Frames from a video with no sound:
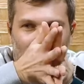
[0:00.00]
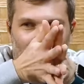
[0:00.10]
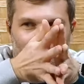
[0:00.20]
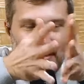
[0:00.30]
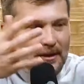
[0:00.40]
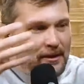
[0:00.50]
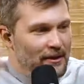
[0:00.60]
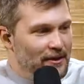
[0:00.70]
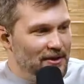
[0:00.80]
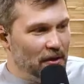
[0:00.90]
Yes.
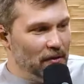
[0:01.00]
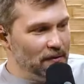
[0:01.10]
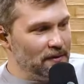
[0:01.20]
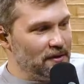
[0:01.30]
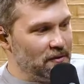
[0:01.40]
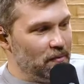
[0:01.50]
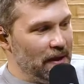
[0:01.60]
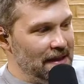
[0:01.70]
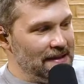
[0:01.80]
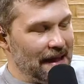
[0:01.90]
Don't
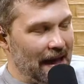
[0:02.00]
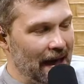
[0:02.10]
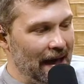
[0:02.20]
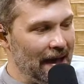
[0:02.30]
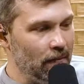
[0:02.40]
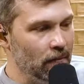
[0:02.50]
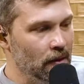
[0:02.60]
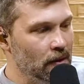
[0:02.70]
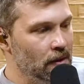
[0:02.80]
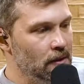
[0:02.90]
spend time
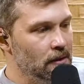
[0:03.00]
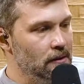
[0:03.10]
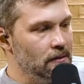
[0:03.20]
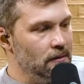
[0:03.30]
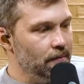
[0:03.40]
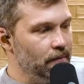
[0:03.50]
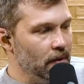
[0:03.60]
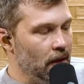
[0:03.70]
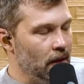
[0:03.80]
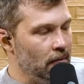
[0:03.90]

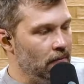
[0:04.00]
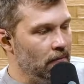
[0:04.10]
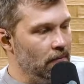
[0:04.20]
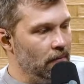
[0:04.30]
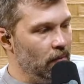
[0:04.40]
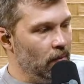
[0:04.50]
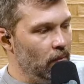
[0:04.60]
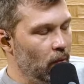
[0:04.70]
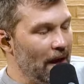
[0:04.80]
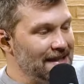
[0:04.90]
um
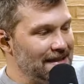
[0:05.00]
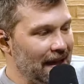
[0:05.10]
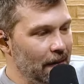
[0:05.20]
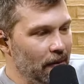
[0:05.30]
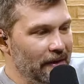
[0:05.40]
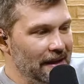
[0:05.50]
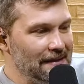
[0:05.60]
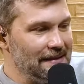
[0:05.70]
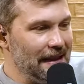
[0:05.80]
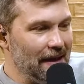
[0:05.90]
waste time on
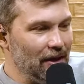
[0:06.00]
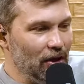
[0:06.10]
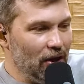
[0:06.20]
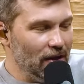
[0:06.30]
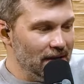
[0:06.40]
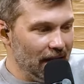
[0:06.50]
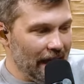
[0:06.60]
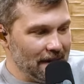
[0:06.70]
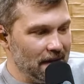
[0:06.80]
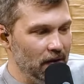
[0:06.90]
things that God's not
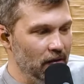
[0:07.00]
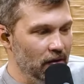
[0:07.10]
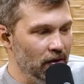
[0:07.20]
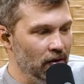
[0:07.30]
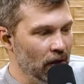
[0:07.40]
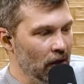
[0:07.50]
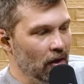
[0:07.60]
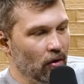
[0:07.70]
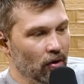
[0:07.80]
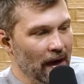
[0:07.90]
asking you to do yeah.
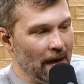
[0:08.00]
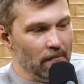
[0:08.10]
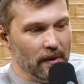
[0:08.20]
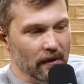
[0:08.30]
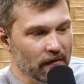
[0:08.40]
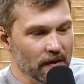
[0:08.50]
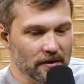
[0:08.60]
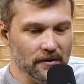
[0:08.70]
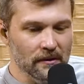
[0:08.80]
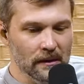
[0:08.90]
or are not
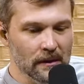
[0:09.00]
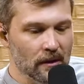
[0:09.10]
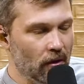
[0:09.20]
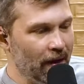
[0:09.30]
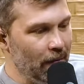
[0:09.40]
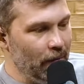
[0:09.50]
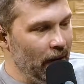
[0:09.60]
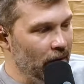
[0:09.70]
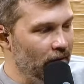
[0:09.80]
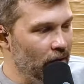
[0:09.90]
beneficial or not
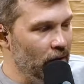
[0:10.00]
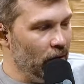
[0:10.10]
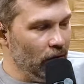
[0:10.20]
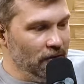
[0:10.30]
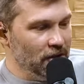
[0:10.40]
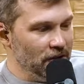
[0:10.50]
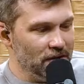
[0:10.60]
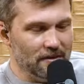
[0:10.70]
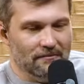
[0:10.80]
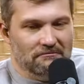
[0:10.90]
bearing fruit or
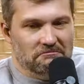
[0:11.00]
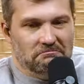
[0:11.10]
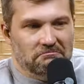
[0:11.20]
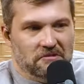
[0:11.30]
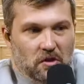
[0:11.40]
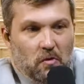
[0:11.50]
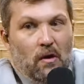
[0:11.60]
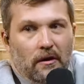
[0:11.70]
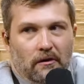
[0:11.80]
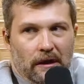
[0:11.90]
just
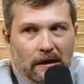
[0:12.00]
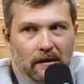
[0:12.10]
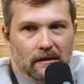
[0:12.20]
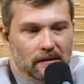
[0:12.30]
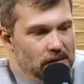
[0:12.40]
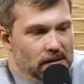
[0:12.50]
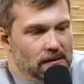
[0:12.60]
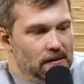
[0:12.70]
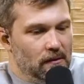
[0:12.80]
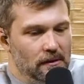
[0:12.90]
squandering. Yeah.
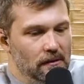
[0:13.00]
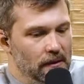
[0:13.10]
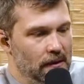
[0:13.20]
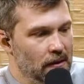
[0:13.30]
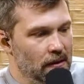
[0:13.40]
Just don't do it.